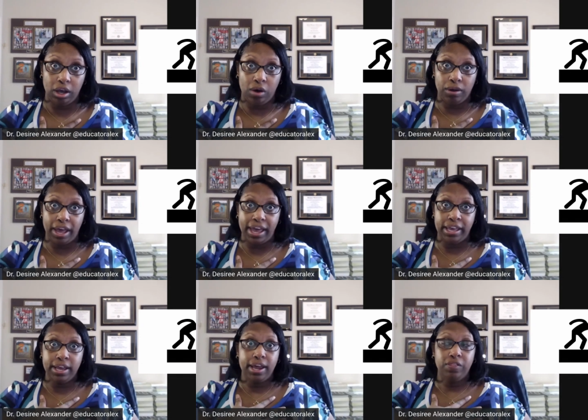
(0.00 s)

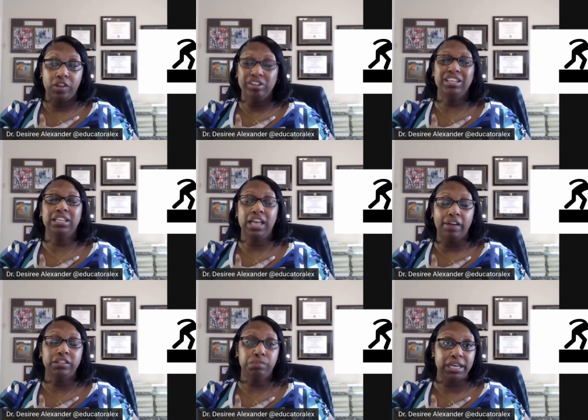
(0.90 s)
Okay? There's
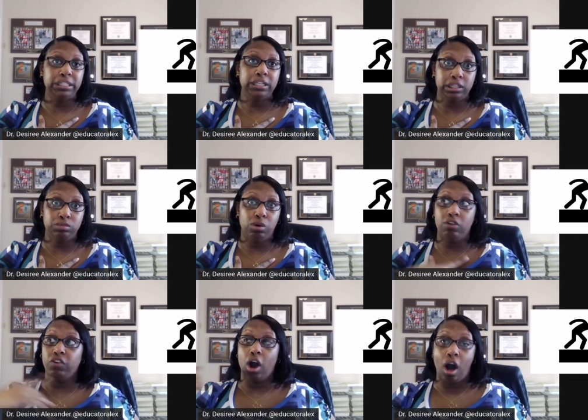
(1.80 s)
enough space in this
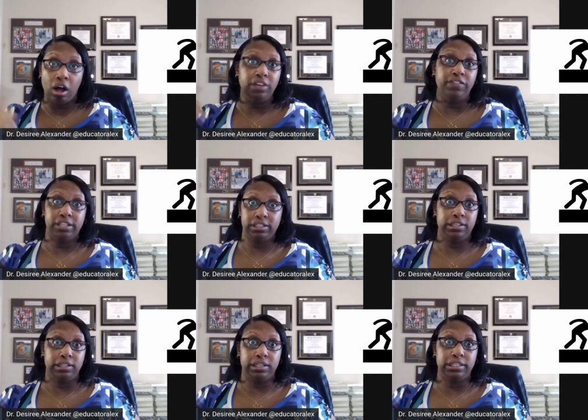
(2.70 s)
world for all of us to
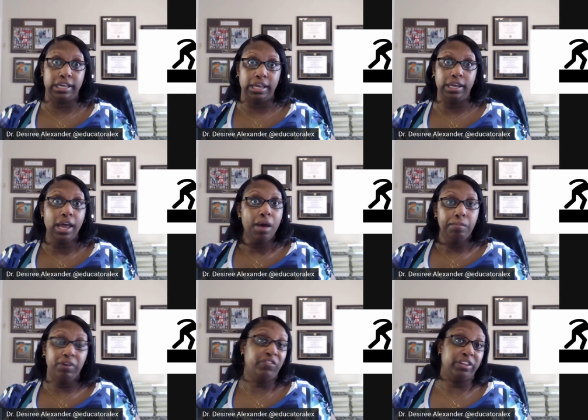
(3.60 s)
succeed.
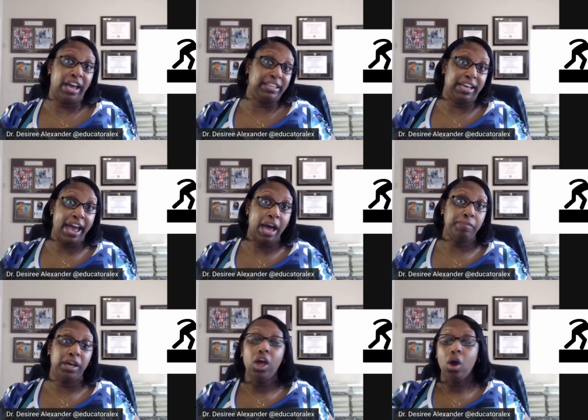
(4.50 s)
But for that to
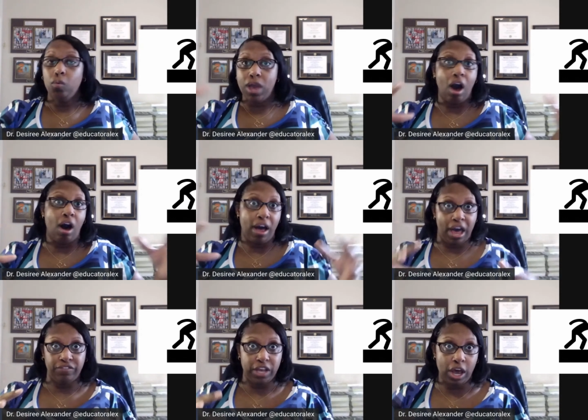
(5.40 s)
happen, we all
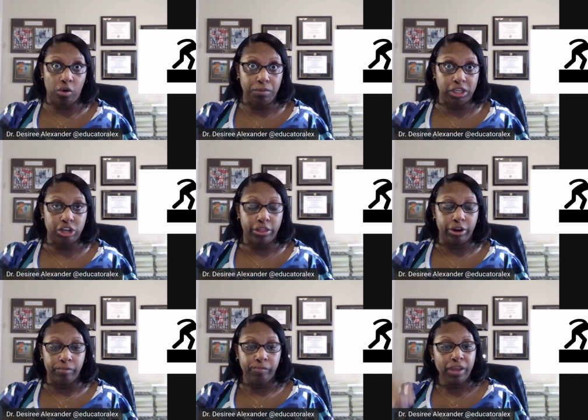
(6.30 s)
have to help each
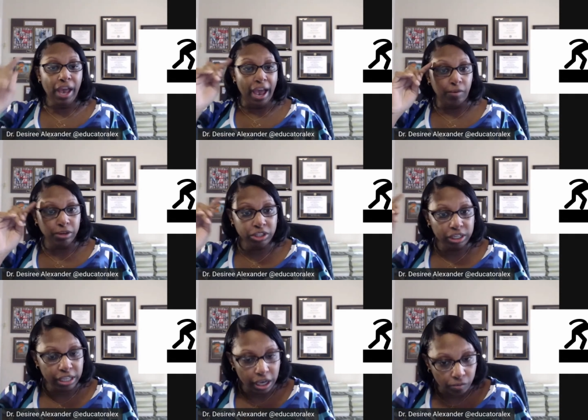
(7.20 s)
other. And I want you
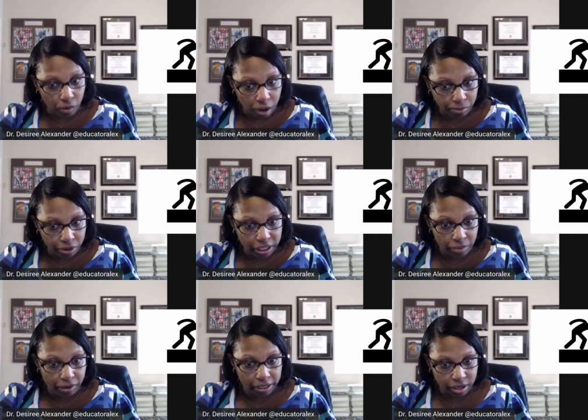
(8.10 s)
to think of one more
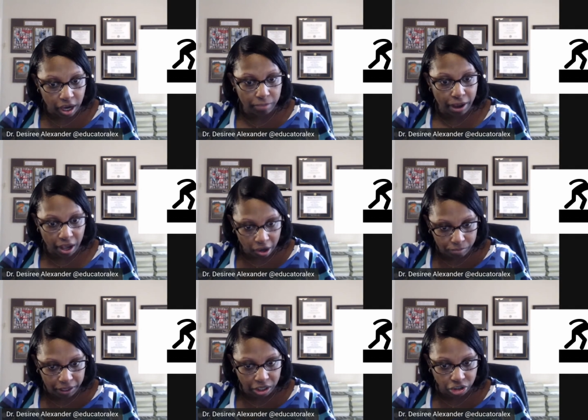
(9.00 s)
thing when I talk about
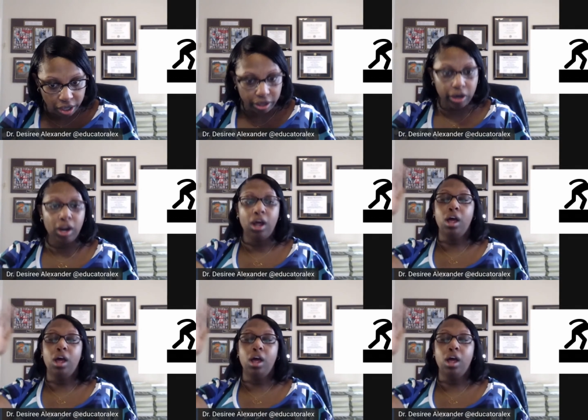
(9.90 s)
helping each other.